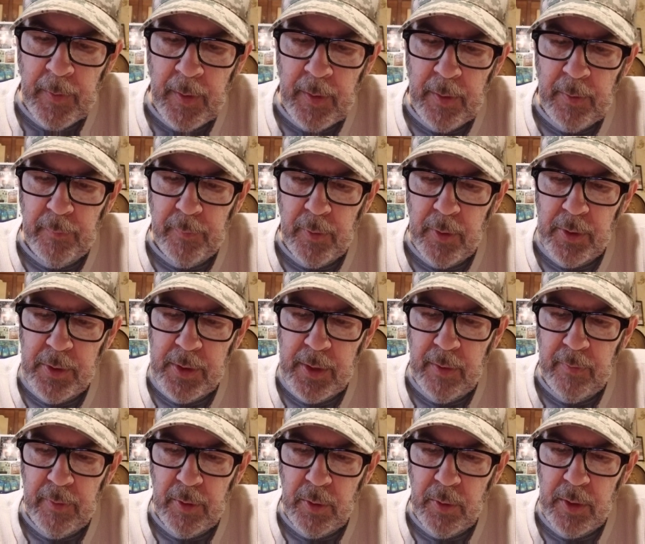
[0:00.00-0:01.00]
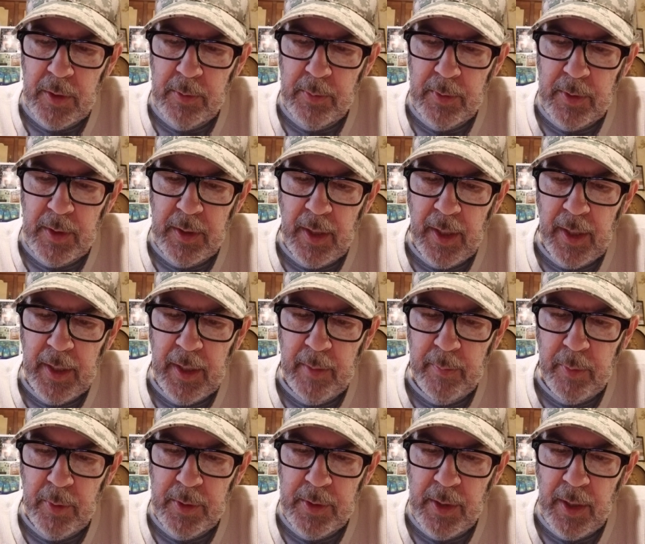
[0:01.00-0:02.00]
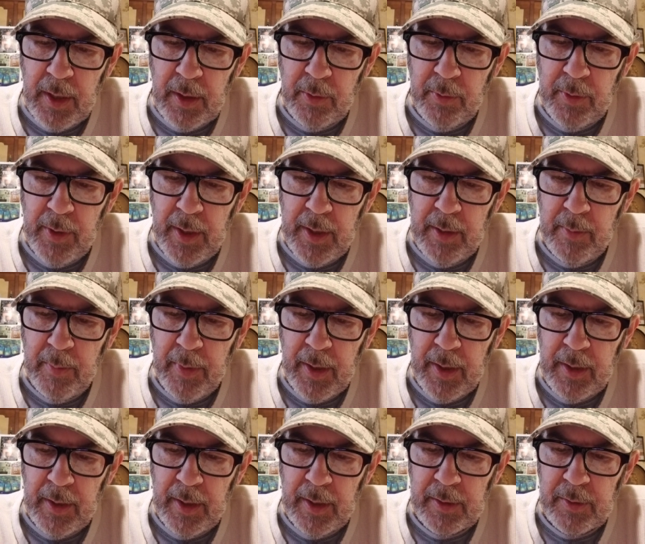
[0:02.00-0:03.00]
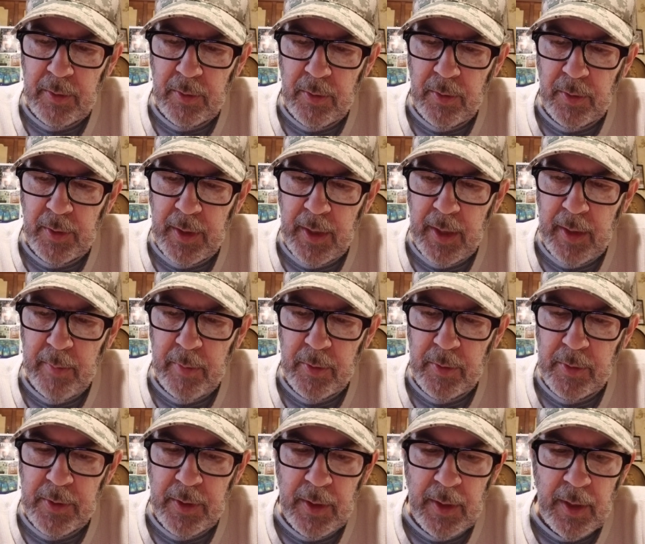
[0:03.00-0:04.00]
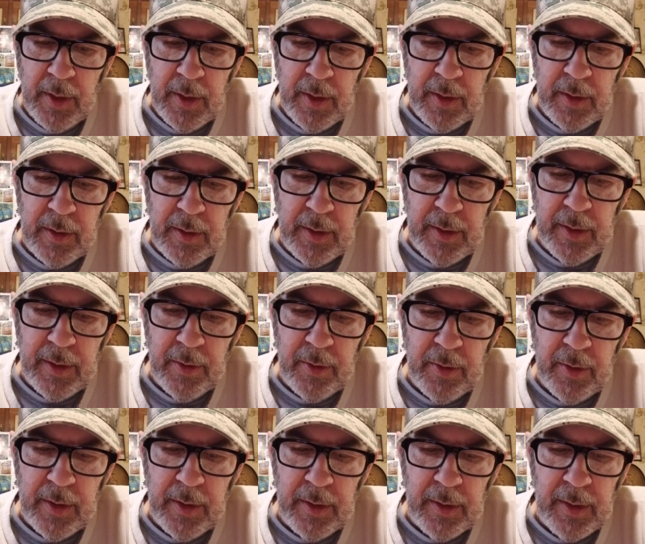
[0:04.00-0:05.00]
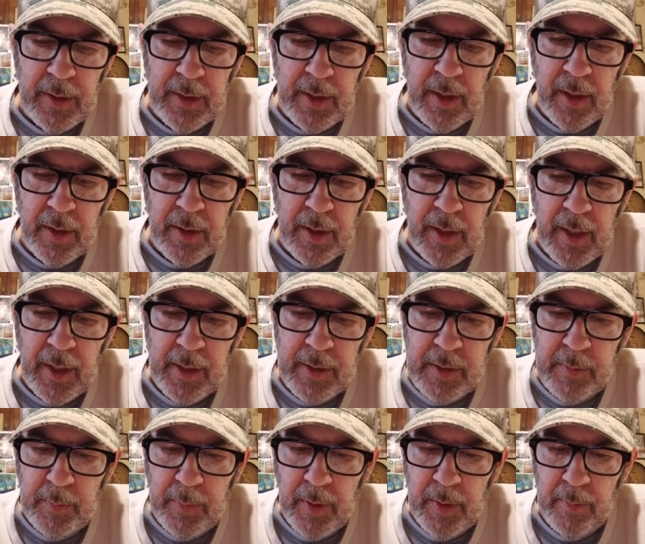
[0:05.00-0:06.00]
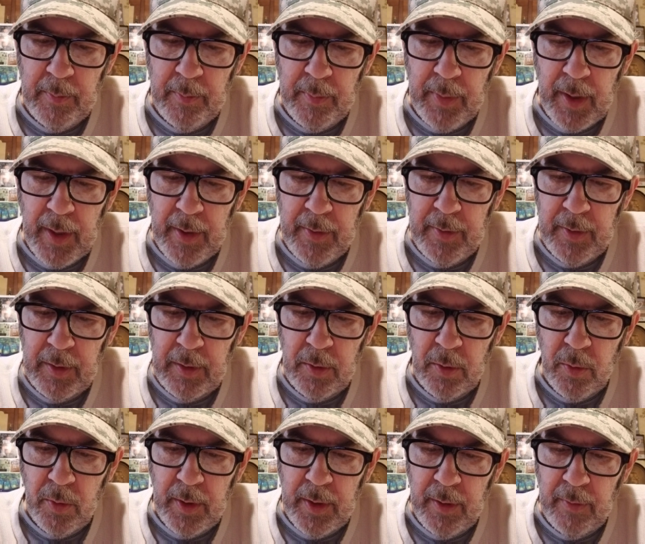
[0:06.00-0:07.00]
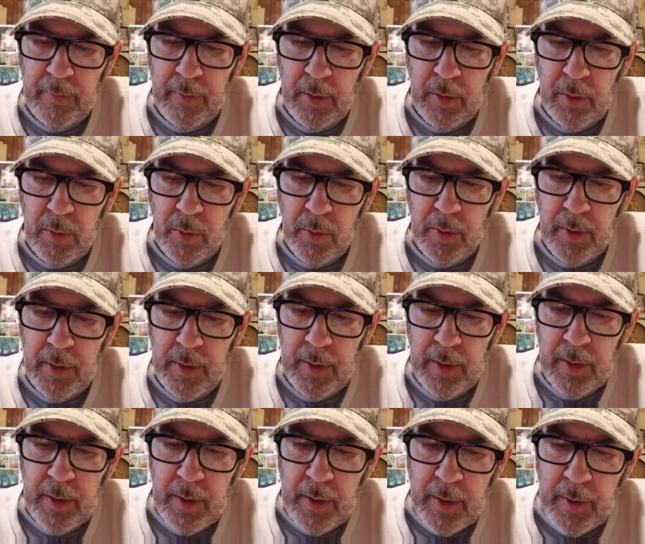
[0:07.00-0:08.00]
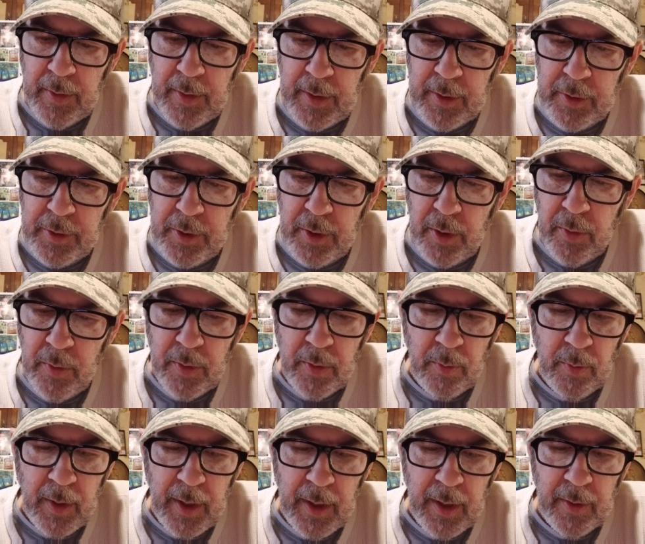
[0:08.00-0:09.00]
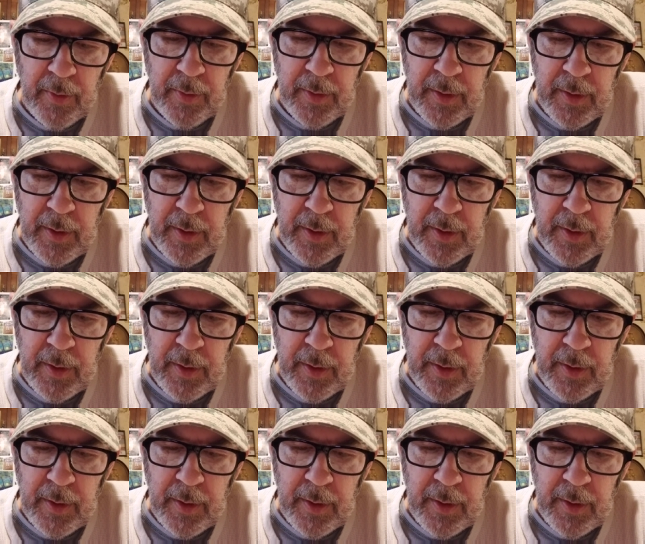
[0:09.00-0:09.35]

The first ever Christmas light-up was not created by electrical cables, glitter, and neon lights, but by the glory of the Lord that shone around.